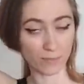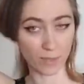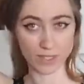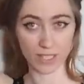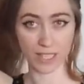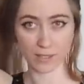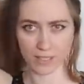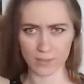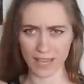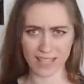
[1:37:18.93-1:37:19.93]
when I was a kid
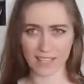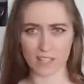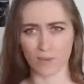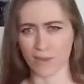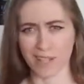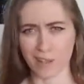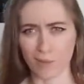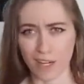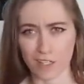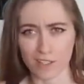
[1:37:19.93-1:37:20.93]
because we had like this one like
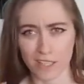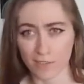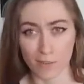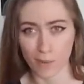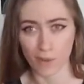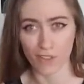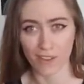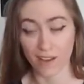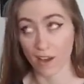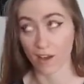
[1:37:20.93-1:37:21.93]
Raiders like football
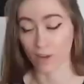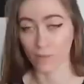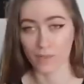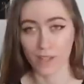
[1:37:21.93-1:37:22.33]
thing. I don't know.